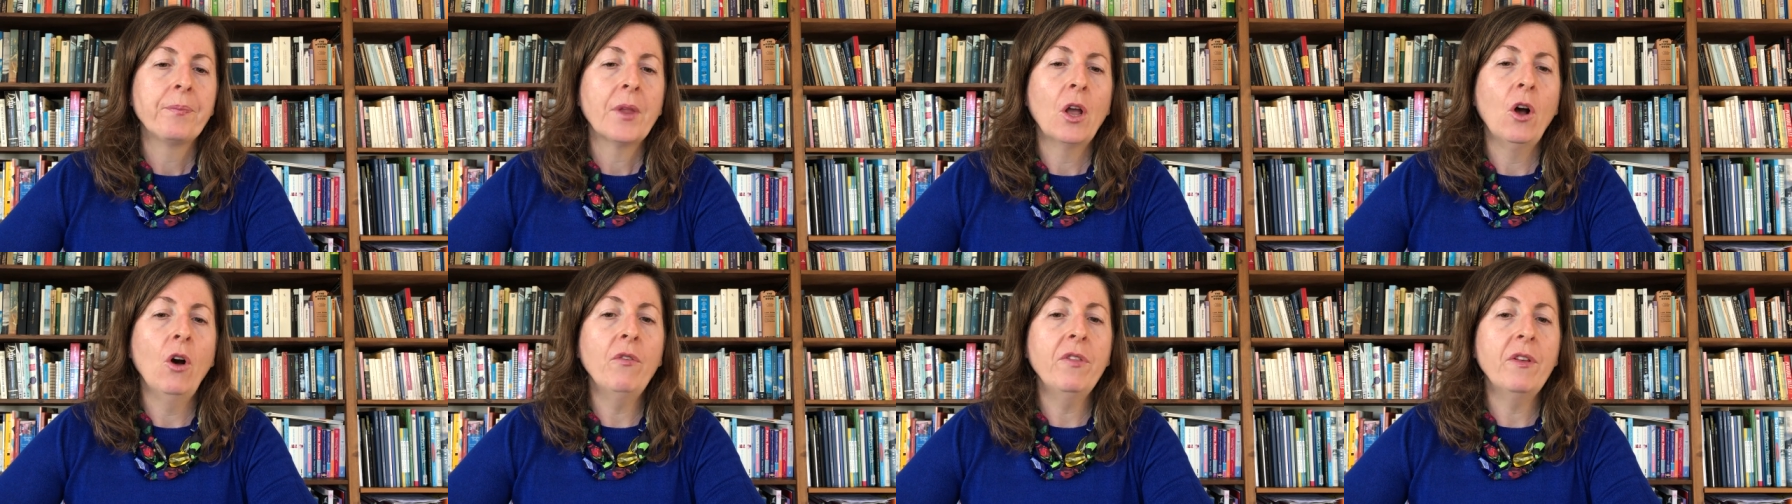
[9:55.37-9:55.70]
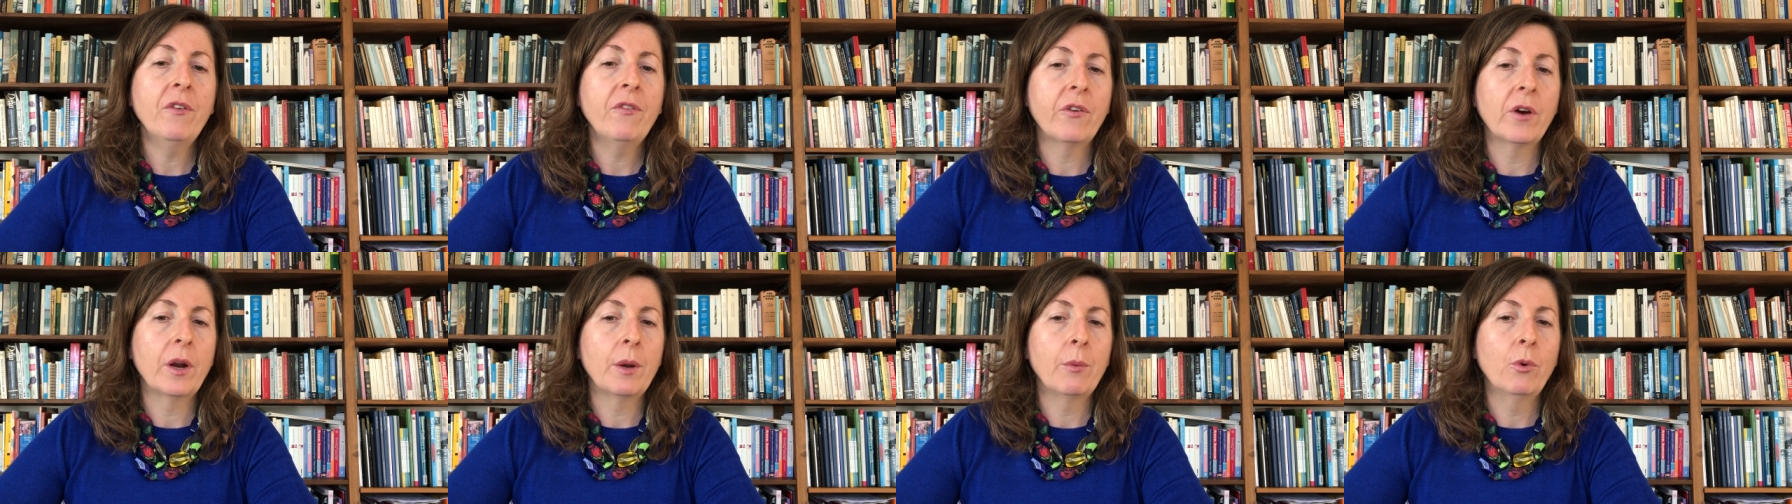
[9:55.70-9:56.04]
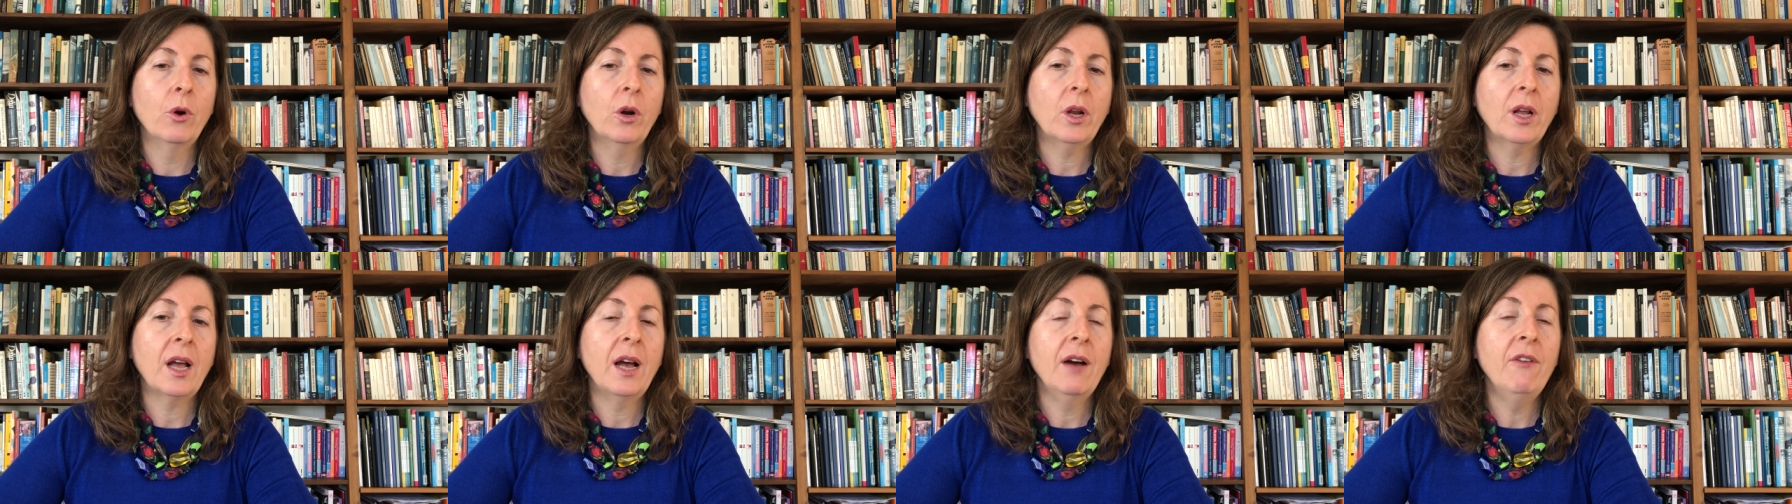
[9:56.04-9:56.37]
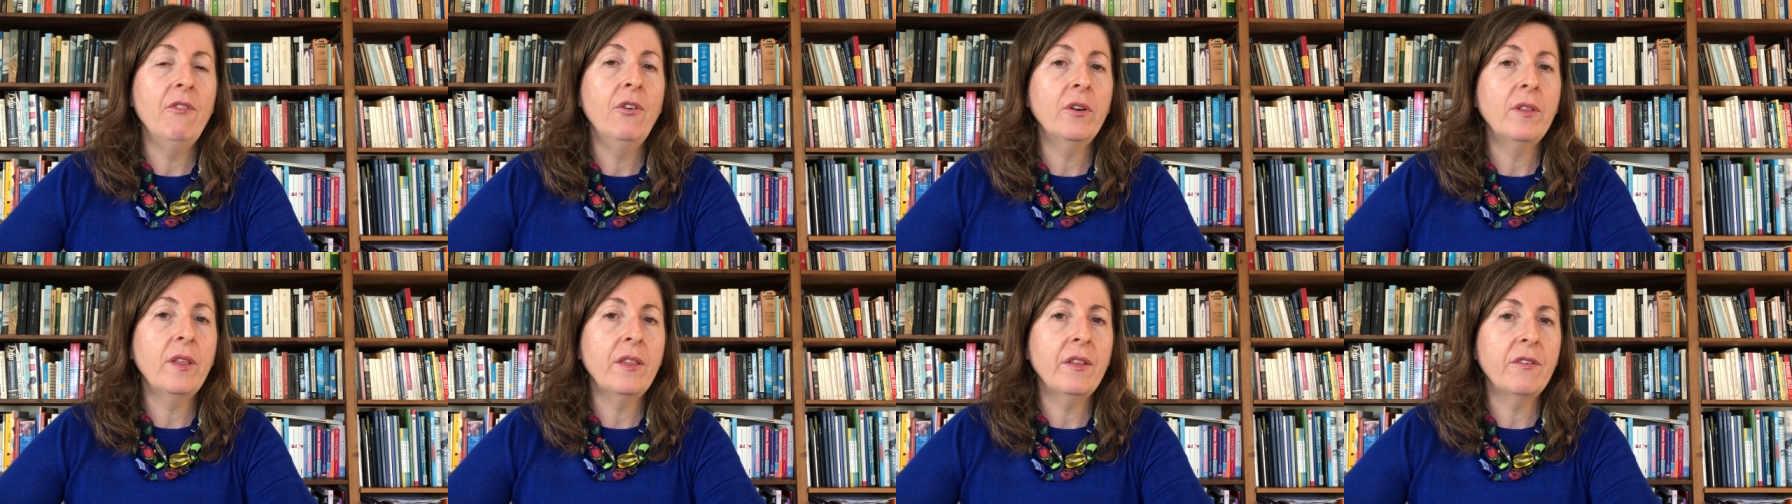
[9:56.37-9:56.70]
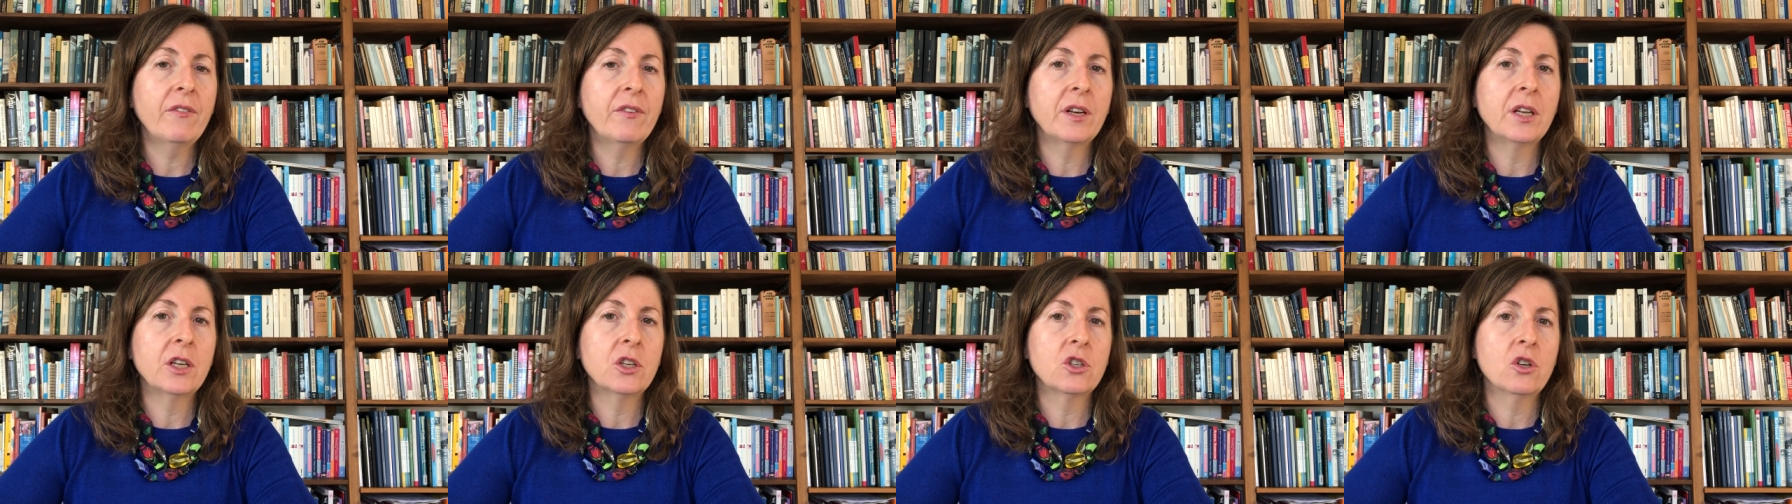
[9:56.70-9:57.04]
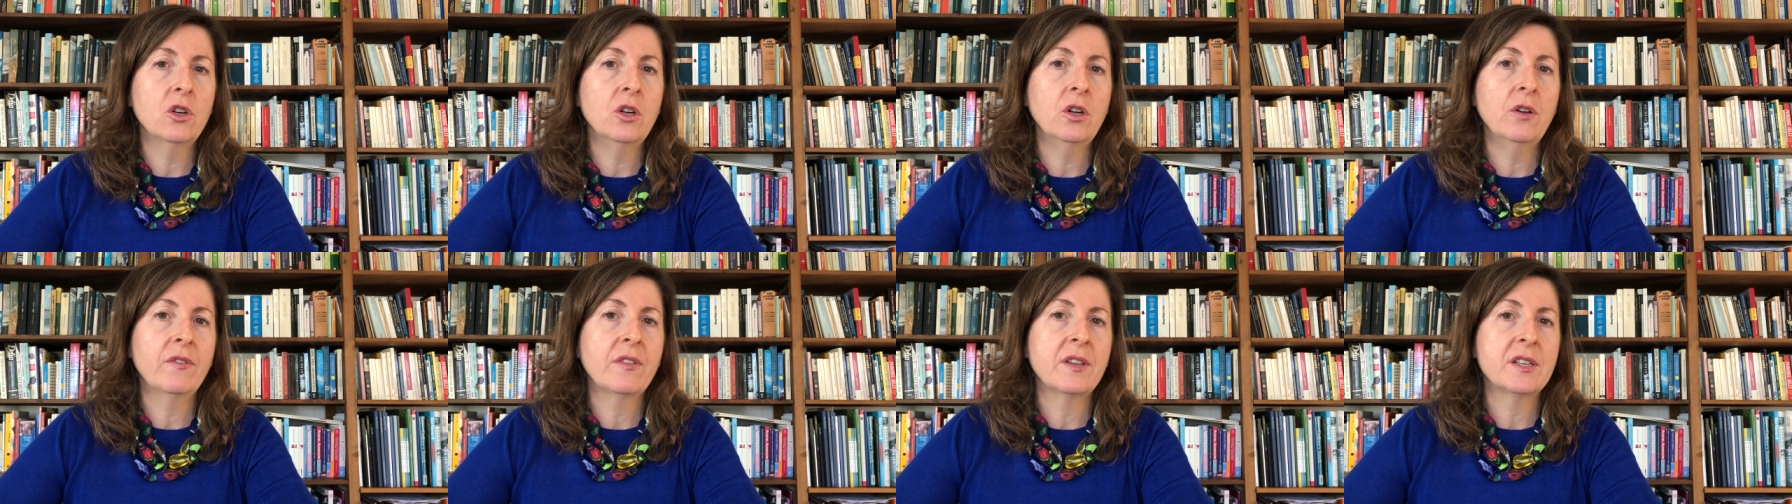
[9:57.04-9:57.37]
of the framework and for the
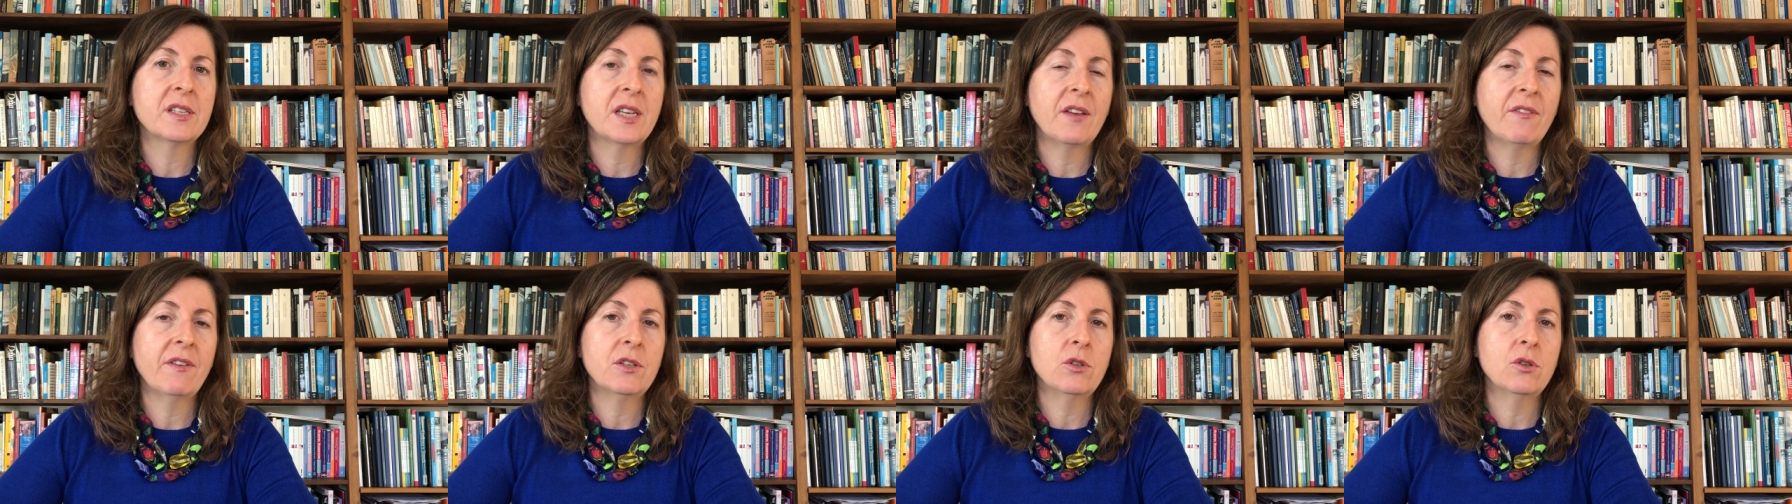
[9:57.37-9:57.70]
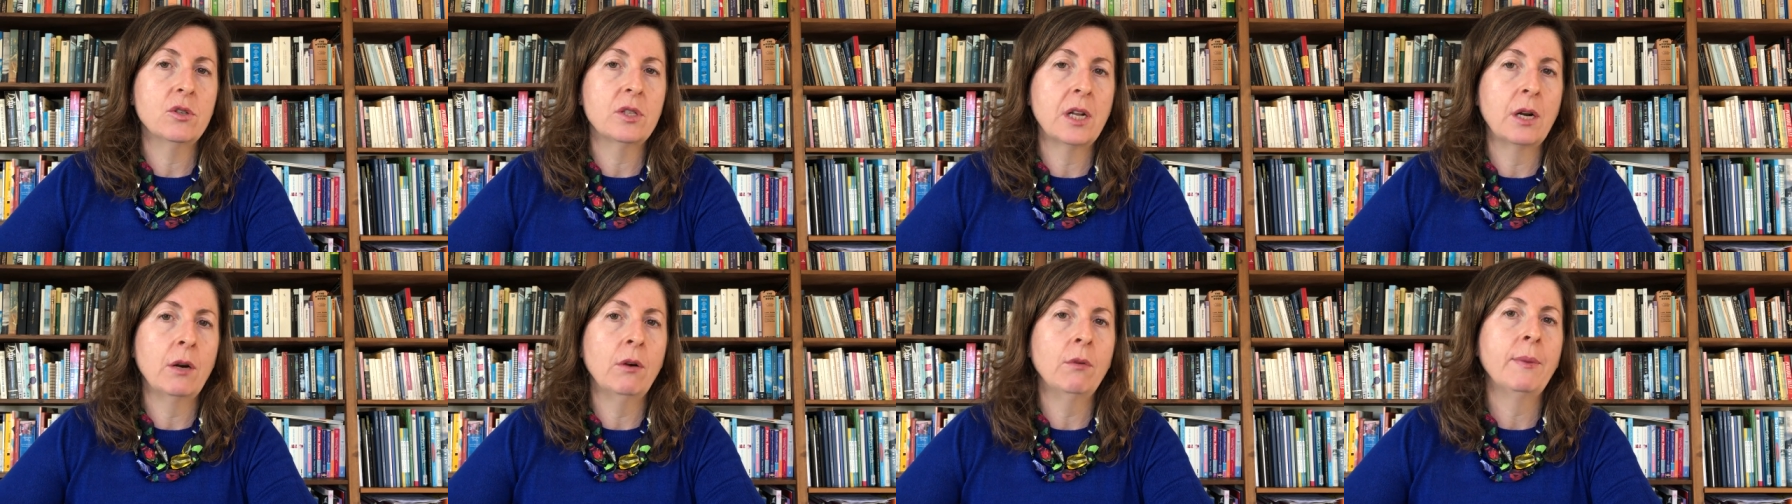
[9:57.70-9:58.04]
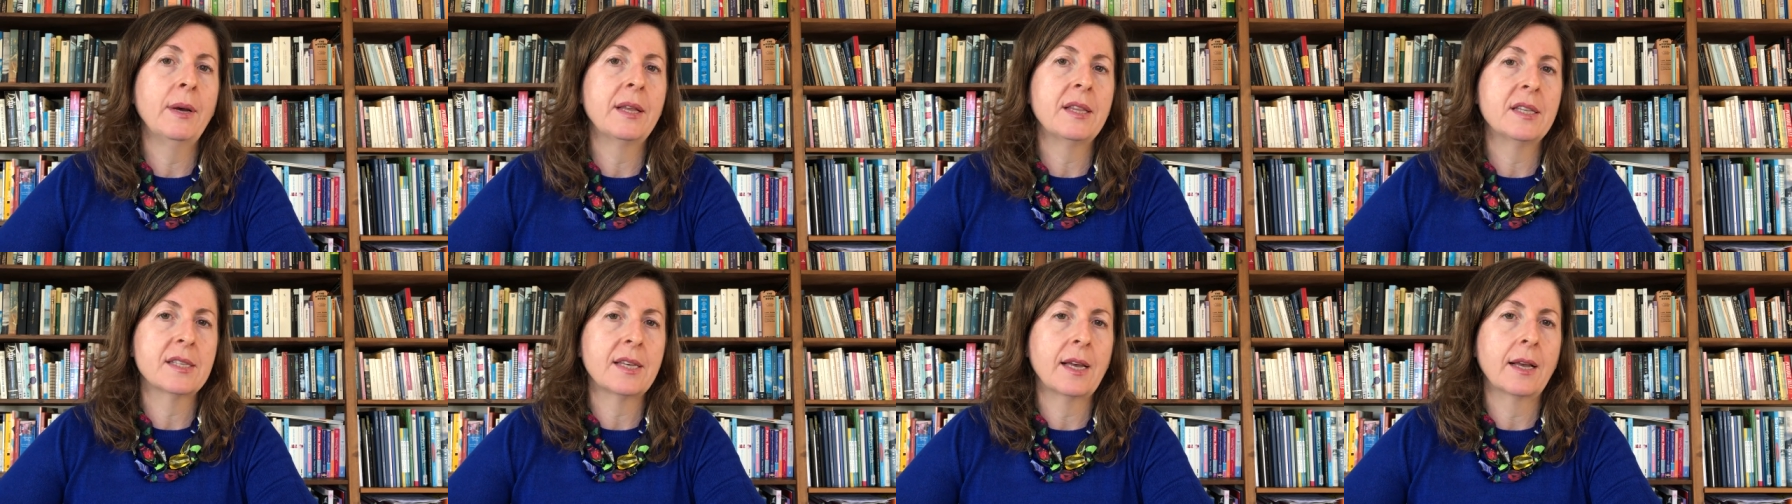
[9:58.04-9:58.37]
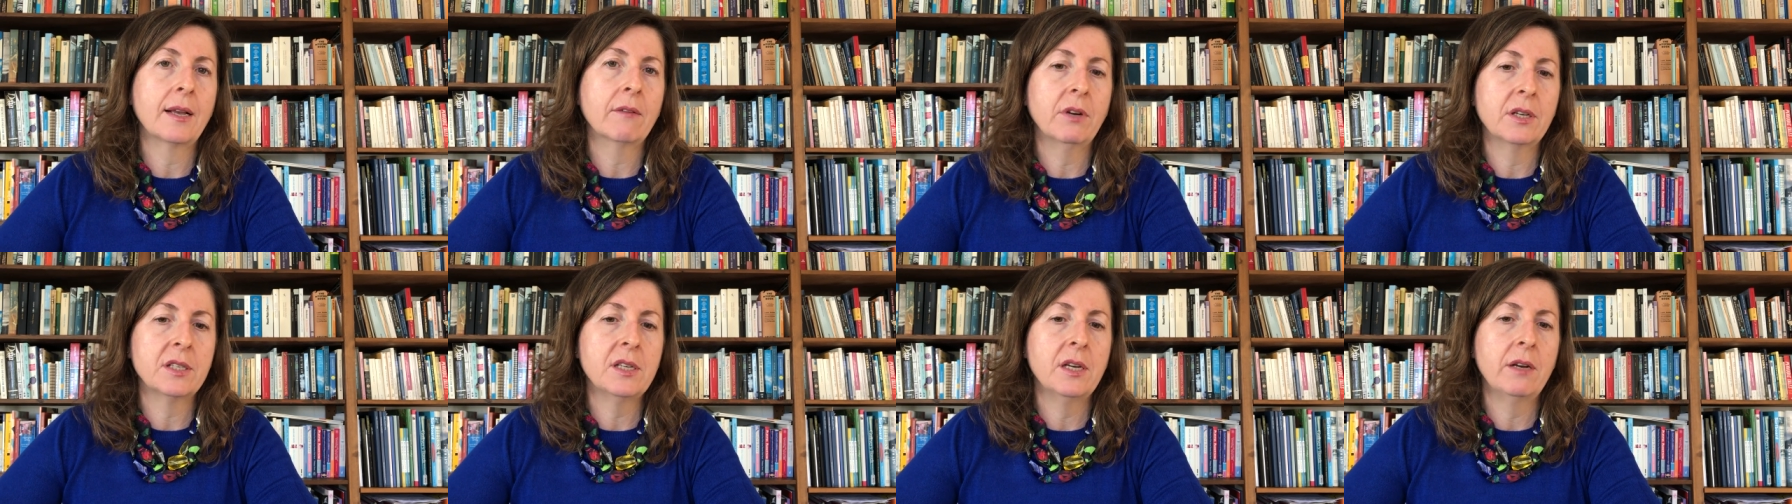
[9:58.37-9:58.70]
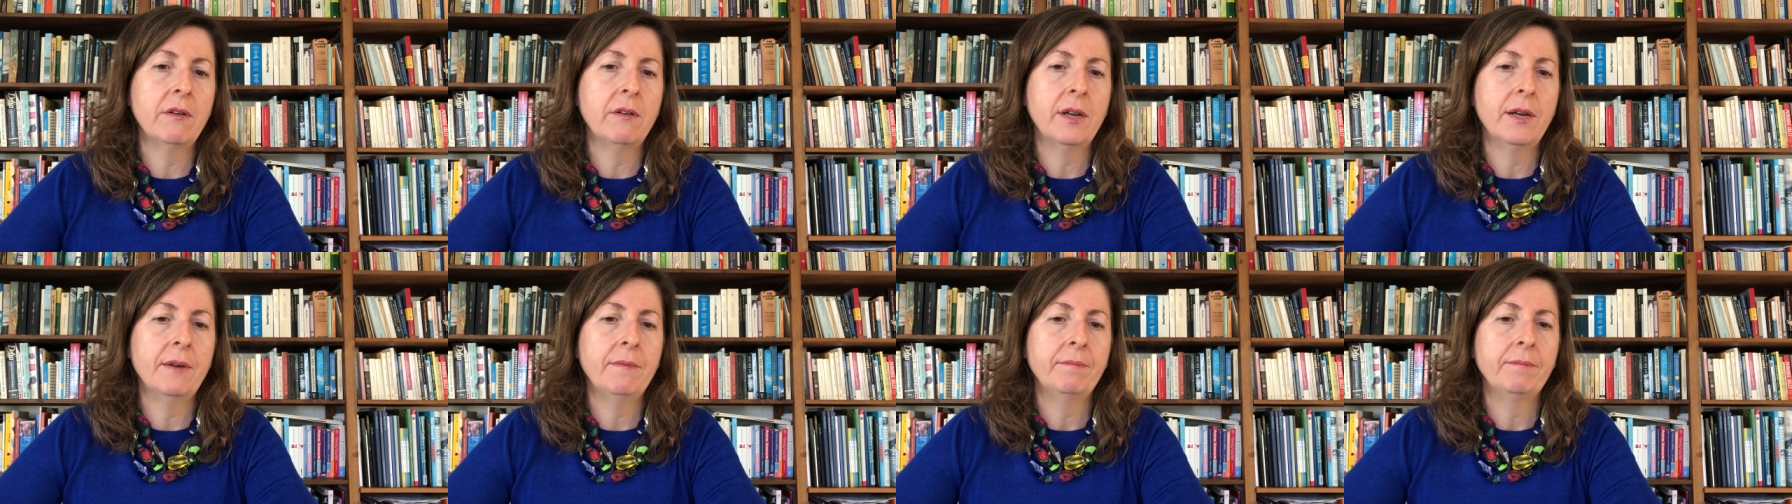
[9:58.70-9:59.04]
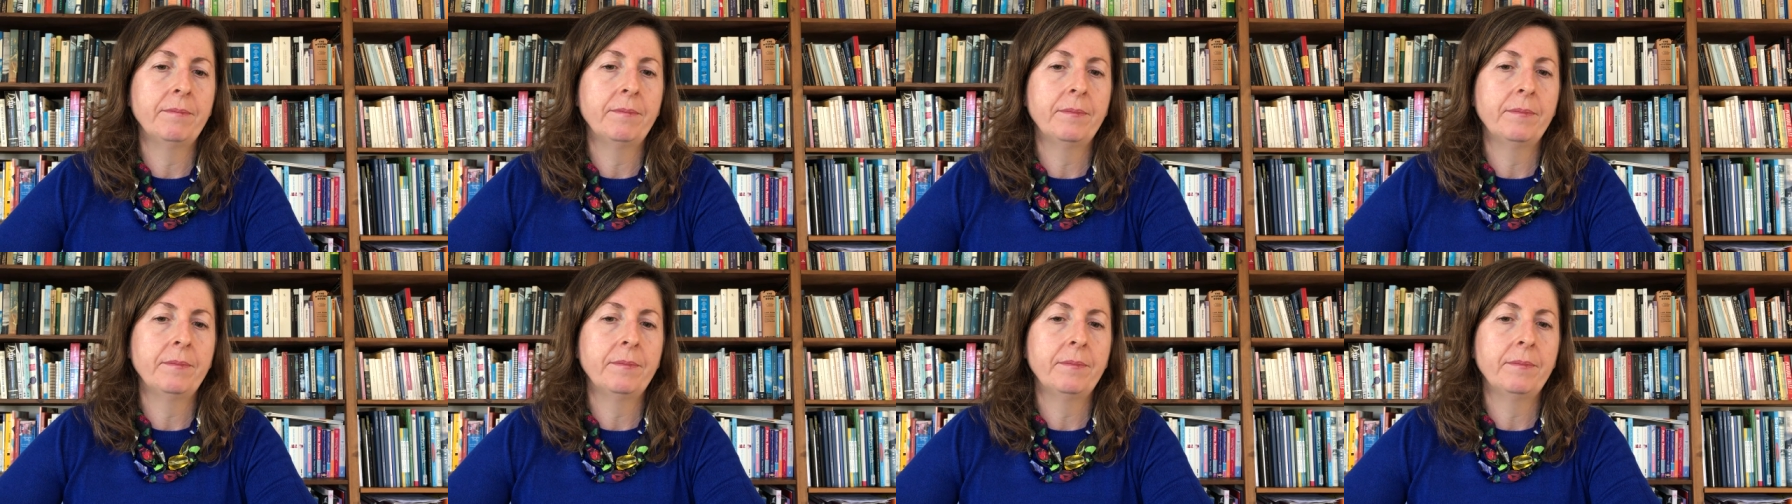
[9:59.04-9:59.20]
definition of the safe and sustainable by design criteria.